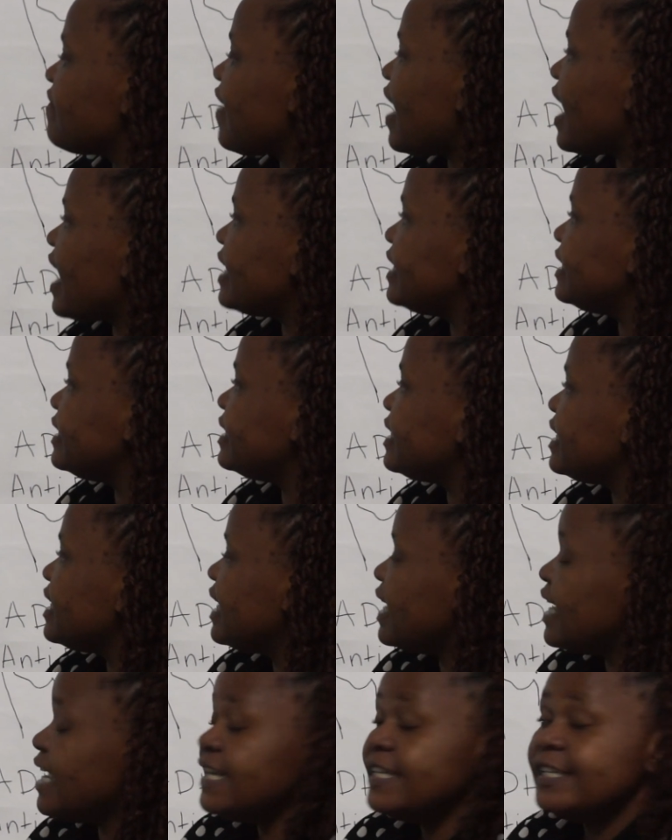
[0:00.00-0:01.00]
find
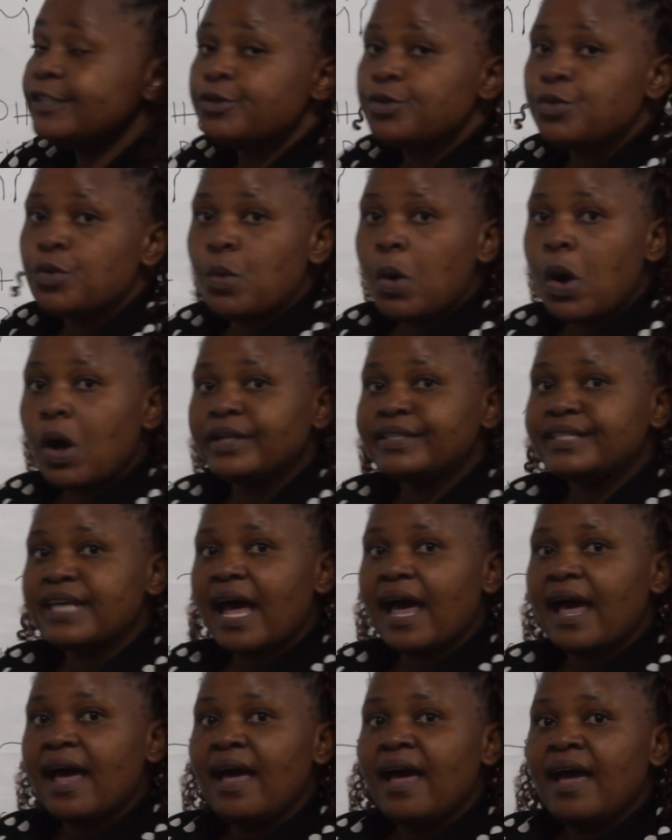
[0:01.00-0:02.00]
a little
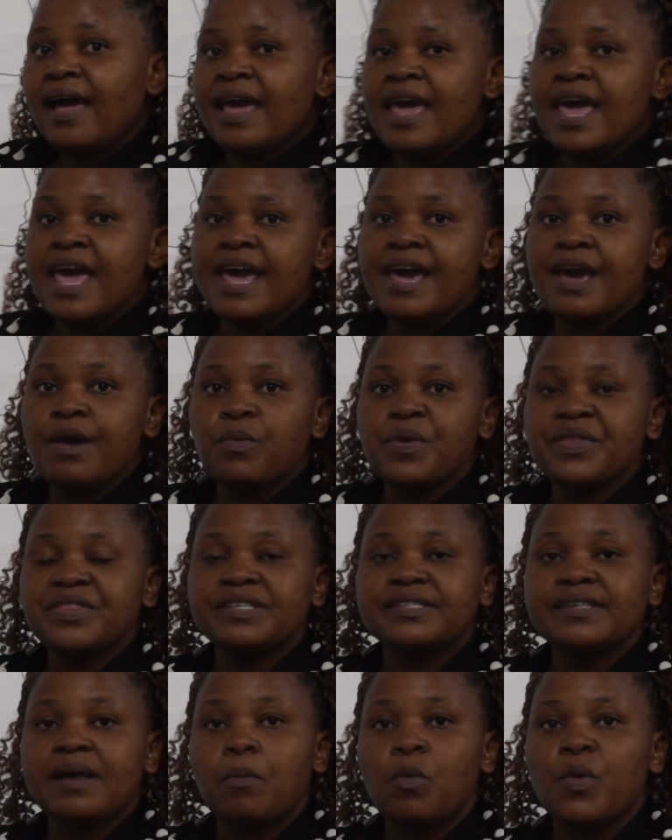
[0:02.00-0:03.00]
water with
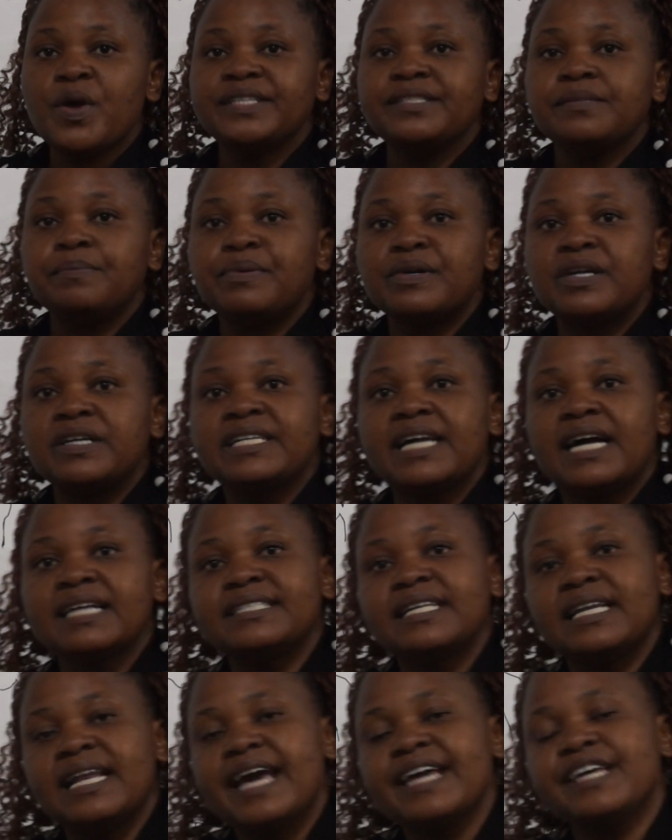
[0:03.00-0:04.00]
some waste
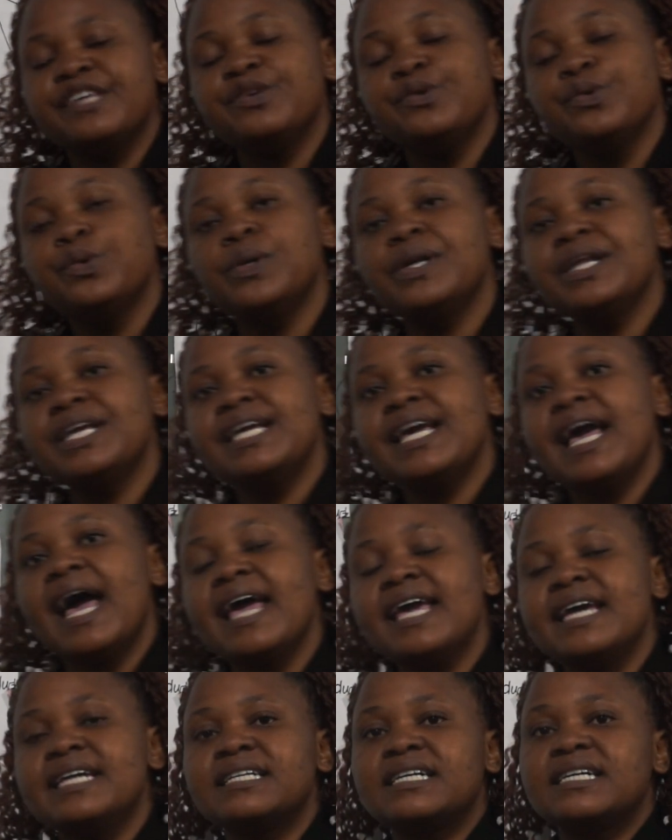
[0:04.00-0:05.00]
products like urea
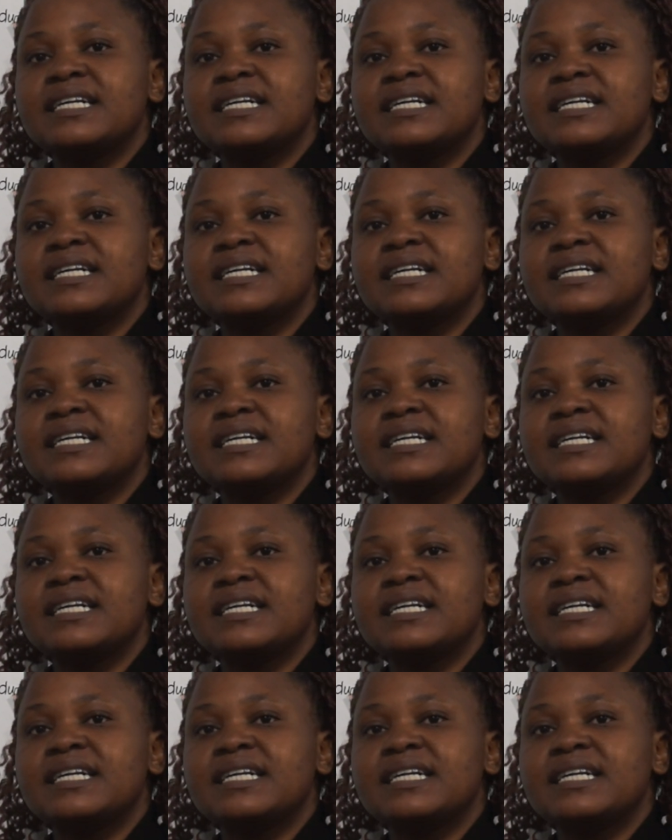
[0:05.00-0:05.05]
and